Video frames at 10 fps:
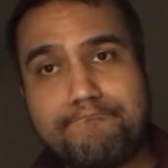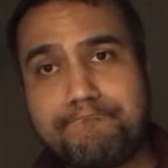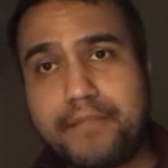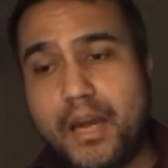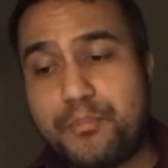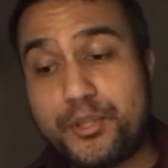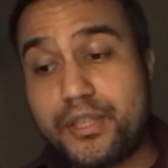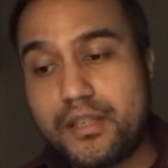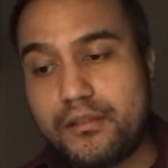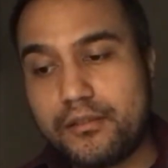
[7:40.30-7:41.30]
"Not
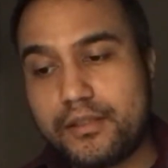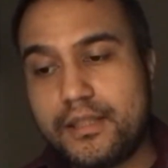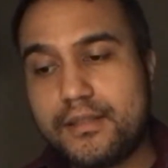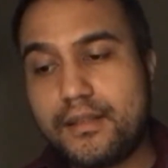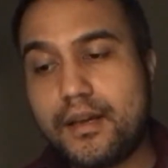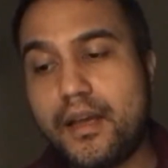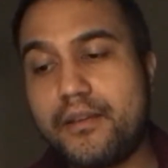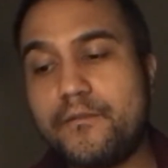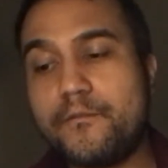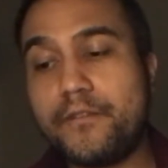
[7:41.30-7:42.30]
particularly," said I,
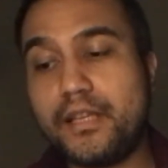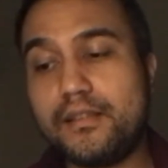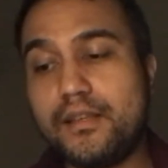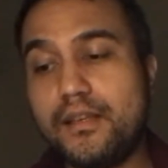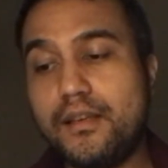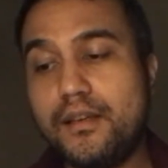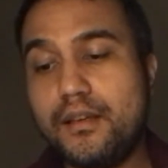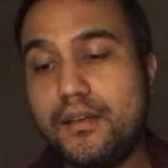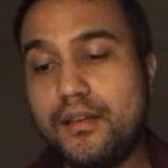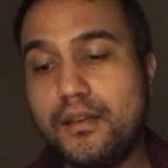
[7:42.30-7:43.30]
faintly,
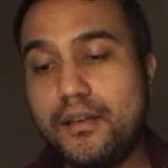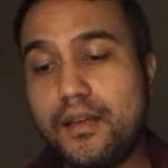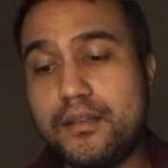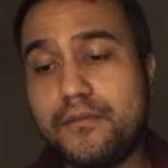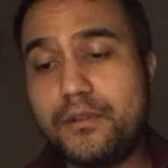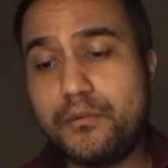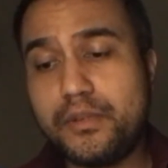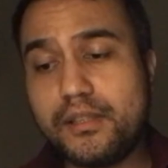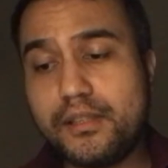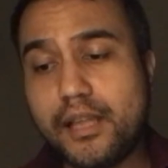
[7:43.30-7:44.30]
"and if you
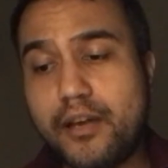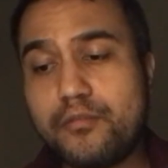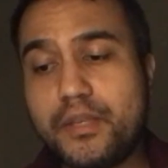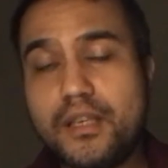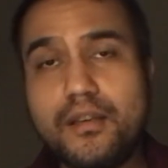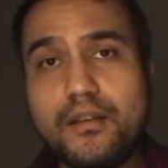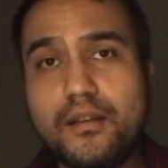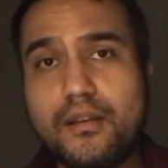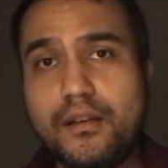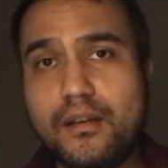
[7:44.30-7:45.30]
will allow me,
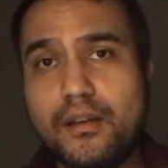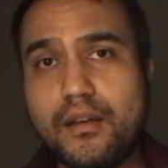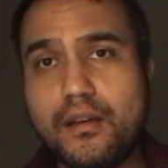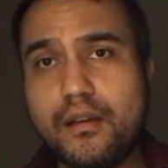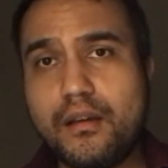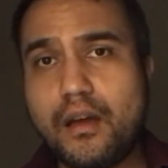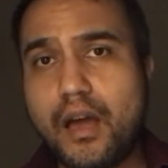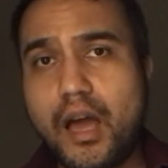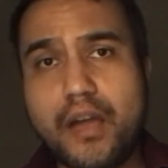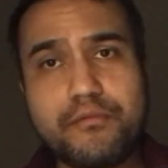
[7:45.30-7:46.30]

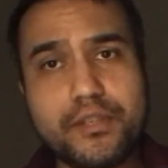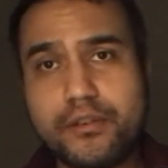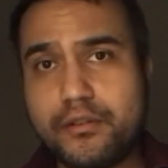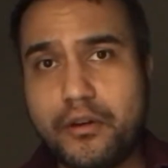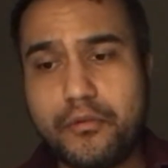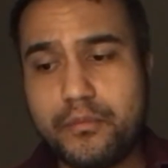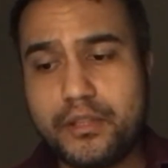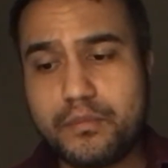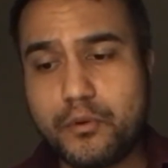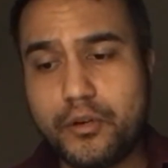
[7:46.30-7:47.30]
I returned home
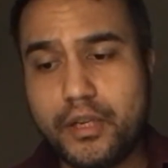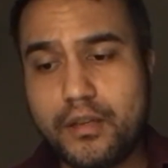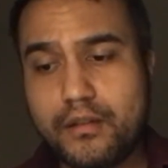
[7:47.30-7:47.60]
this morning."